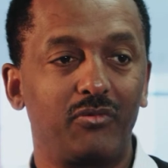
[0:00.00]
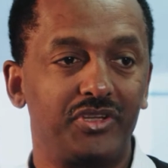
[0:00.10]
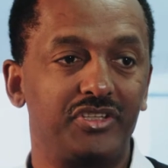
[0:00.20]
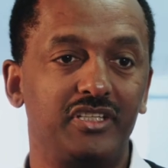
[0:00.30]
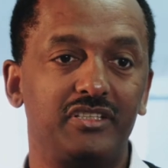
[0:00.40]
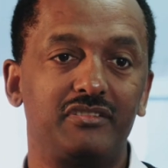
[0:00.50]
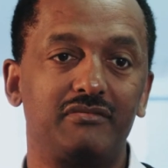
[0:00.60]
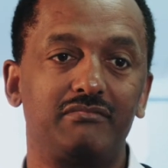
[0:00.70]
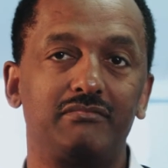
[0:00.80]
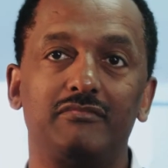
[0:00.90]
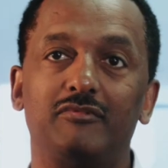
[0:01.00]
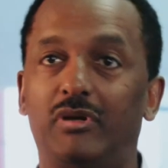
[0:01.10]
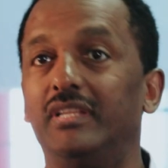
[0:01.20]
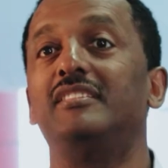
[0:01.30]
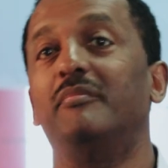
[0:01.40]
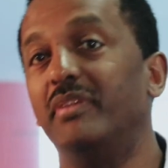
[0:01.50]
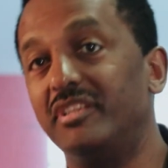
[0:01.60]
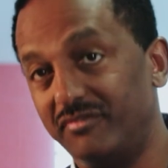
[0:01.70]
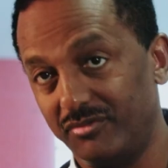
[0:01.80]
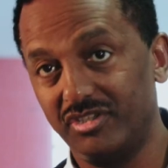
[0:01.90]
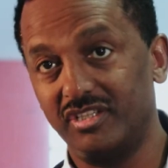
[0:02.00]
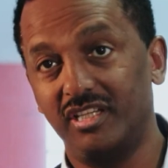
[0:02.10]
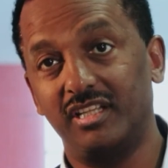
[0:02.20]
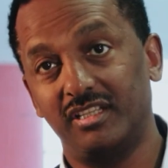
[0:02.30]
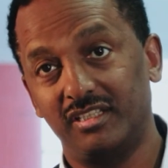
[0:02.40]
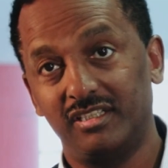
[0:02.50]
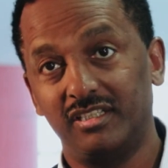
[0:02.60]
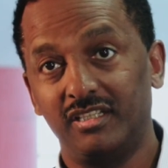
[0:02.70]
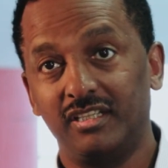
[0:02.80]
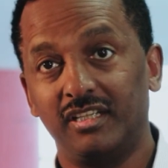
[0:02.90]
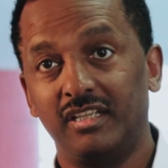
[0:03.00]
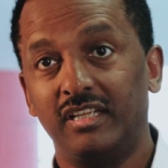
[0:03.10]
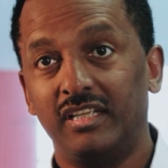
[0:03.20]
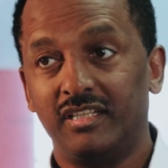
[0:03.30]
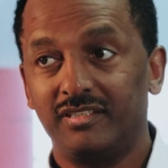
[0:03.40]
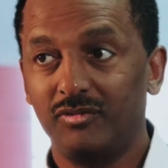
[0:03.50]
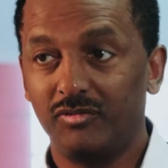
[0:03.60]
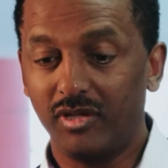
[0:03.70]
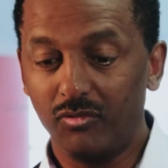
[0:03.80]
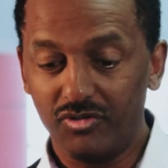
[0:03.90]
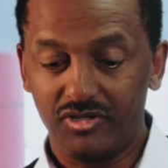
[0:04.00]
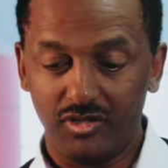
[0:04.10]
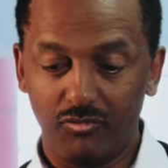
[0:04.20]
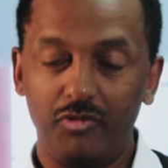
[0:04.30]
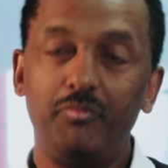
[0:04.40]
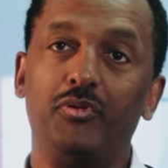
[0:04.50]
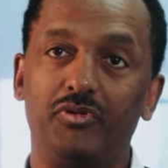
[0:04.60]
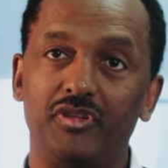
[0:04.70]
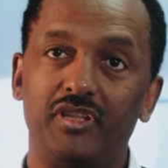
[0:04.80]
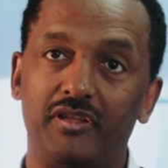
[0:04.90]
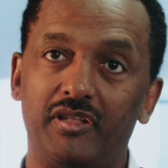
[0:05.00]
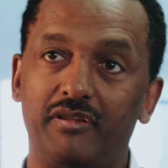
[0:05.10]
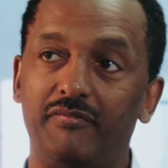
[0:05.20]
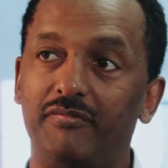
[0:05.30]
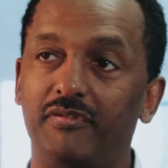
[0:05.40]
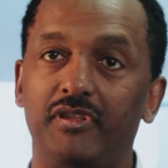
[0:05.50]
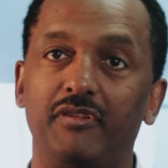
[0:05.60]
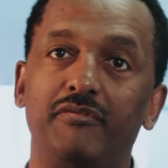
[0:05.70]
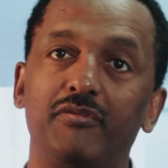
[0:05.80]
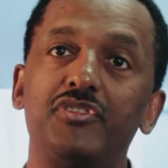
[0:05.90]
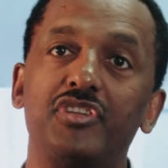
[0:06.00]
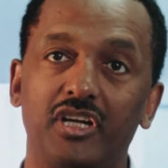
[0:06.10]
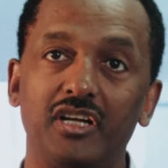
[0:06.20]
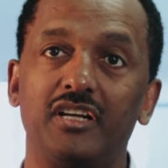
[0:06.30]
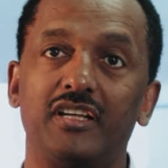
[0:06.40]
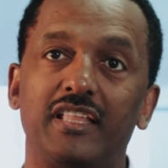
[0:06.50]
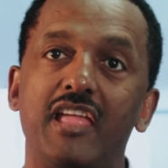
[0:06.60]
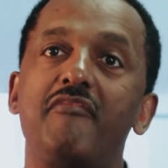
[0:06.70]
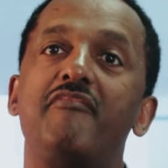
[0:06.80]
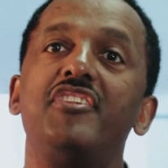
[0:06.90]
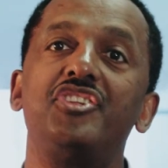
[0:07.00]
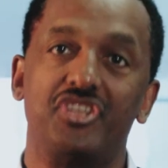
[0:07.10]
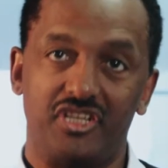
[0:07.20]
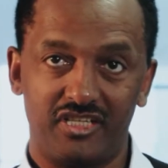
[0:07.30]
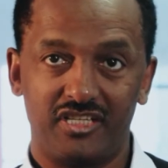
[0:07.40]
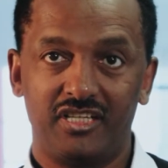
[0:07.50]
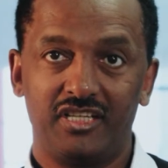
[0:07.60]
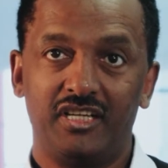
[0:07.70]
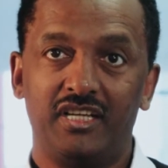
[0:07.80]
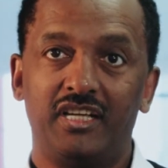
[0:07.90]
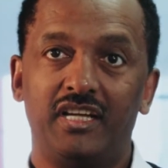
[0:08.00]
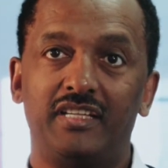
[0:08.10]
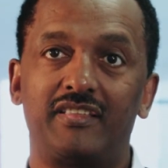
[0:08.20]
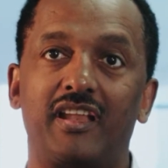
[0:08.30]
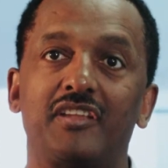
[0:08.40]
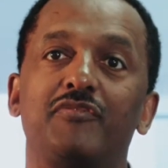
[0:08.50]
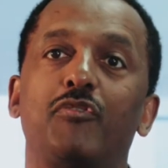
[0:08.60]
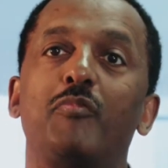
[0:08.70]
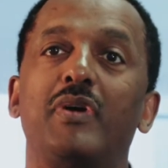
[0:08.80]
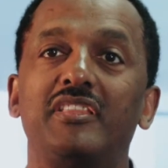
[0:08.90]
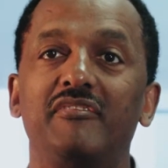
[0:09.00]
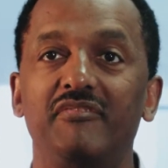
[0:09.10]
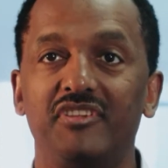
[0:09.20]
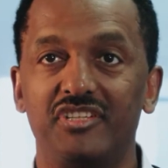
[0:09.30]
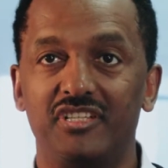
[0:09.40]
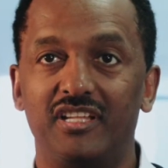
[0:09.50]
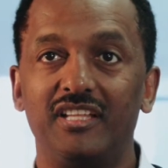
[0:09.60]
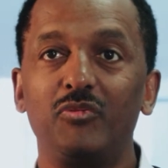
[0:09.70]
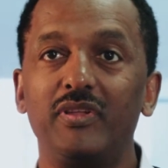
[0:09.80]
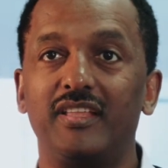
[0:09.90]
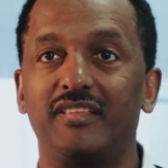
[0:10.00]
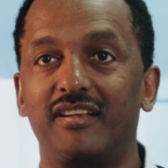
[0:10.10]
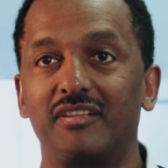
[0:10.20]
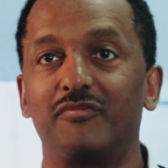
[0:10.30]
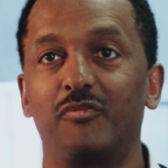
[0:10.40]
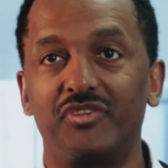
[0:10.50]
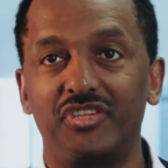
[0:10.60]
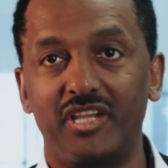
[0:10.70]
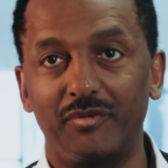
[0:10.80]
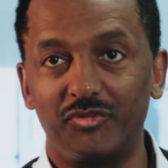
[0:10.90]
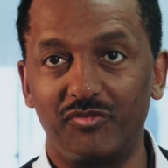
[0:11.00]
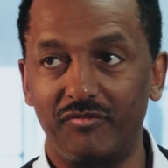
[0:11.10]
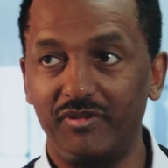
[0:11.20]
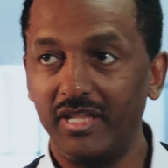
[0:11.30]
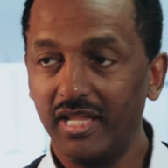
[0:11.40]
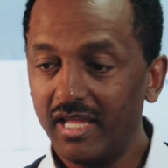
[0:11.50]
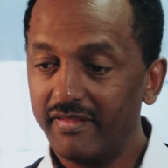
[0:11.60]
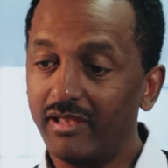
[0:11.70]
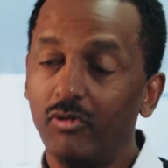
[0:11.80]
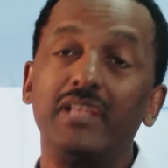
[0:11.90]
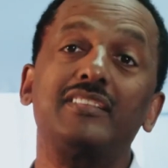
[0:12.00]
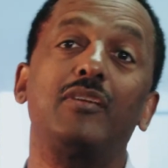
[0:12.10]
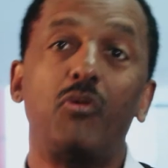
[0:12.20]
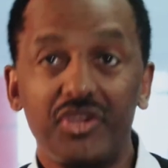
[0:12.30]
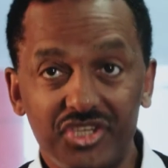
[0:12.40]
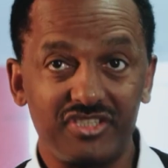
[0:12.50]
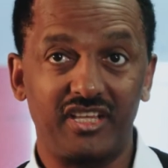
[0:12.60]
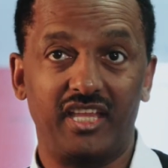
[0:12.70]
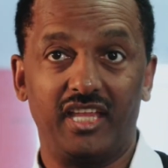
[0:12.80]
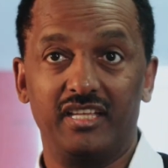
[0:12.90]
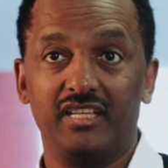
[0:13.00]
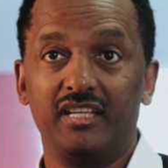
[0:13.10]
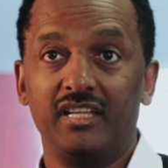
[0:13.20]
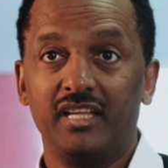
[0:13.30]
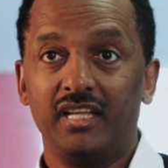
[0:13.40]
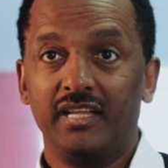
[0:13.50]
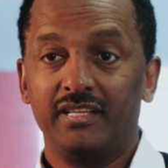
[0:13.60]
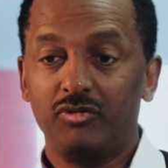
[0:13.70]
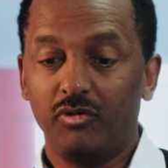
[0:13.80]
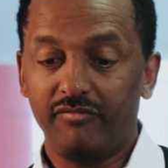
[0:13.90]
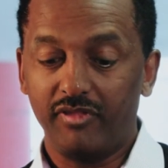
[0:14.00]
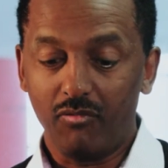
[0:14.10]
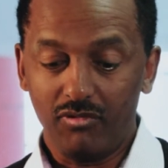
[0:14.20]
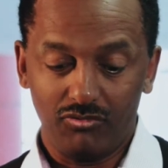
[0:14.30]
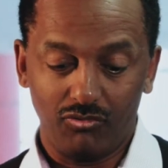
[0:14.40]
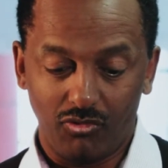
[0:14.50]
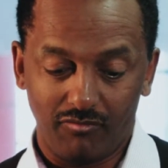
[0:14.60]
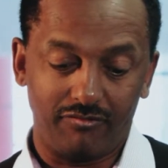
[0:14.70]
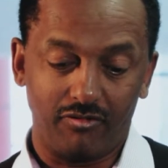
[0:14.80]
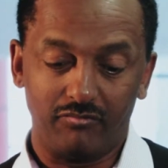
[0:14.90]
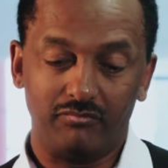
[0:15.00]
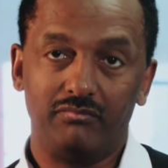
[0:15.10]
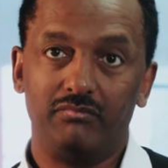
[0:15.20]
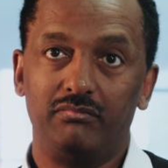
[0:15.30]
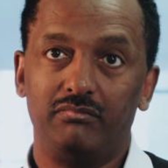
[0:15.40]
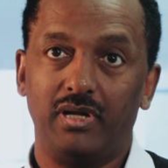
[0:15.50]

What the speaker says: question is, what is the best future then? So they would put in the future their vision, a transformative vision. That's where the transformation comes from. Then you ask questions again. So if they want to go from